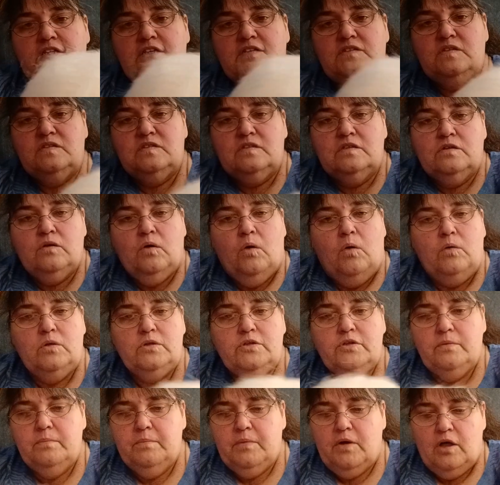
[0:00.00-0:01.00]
this is an
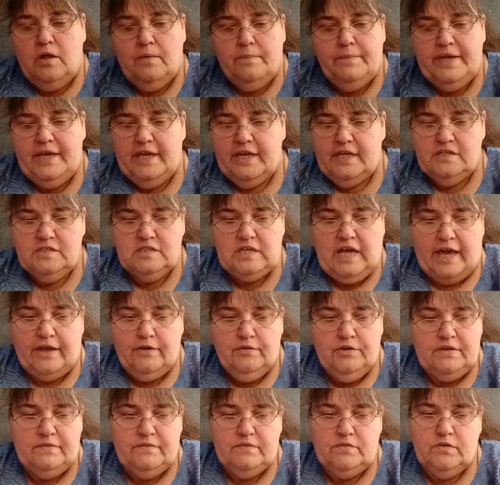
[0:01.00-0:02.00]
older ball band. I
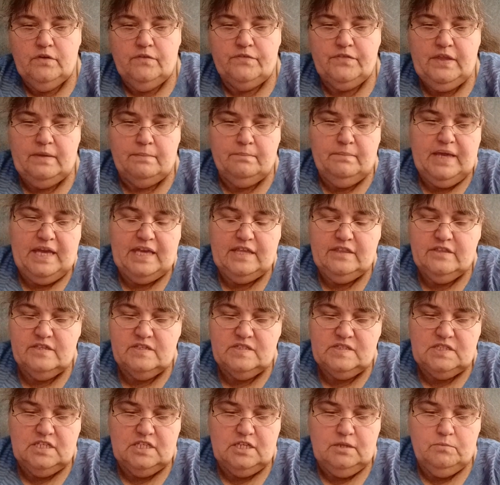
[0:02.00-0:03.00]
don't even know if they make
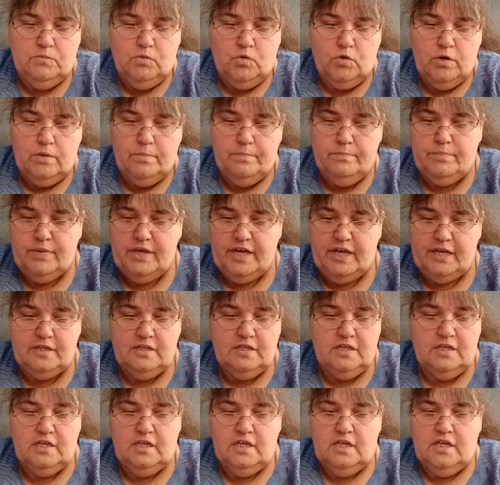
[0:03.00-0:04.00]
this anymore, but
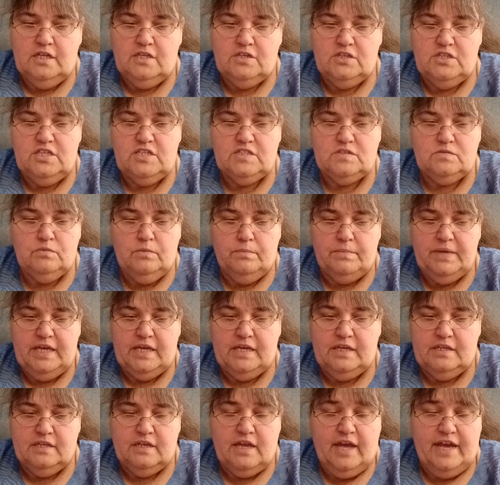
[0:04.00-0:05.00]
this will make
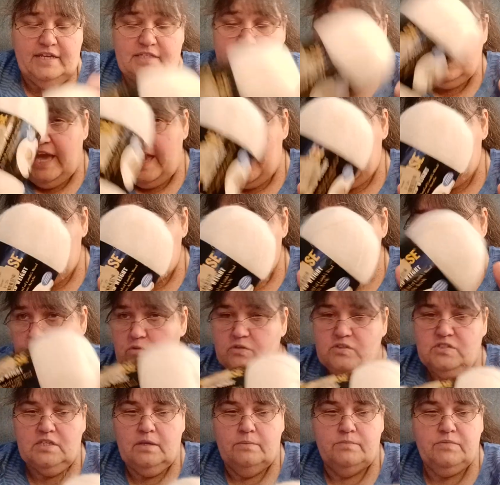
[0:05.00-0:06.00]
a nice hat
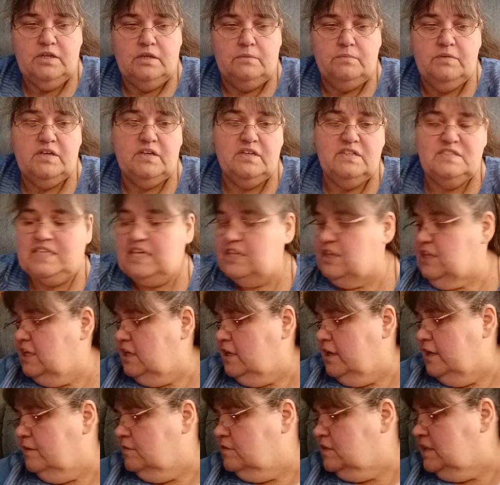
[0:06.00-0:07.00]
or something because I
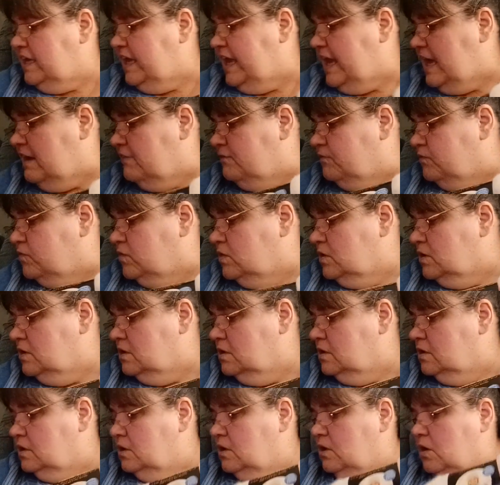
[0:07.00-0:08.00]
think I only have
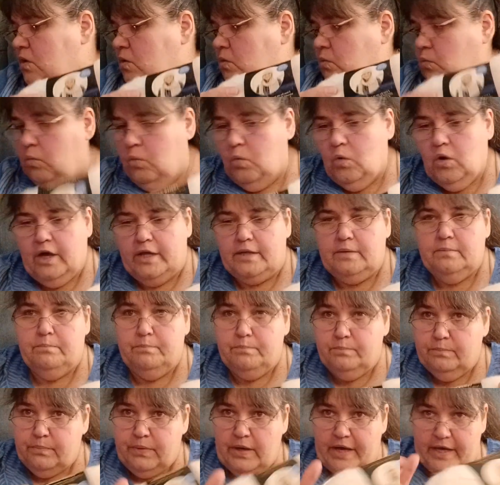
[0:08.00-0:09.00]
one,
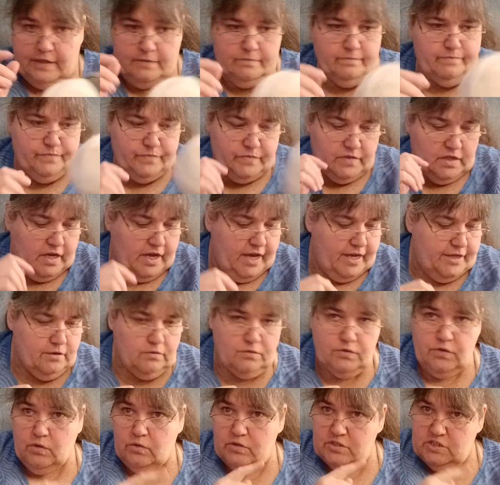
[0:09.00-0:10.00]
but I
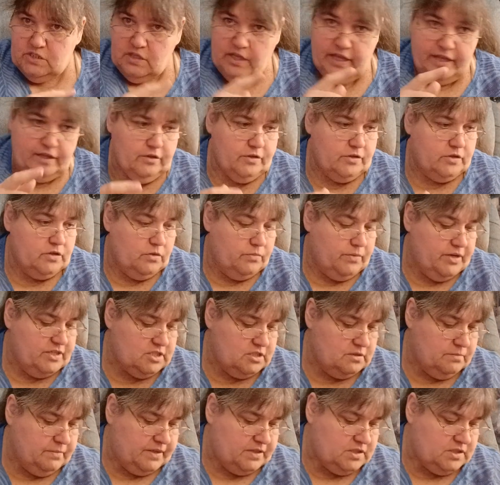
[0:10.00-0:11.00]
don't know until I look at the rest of my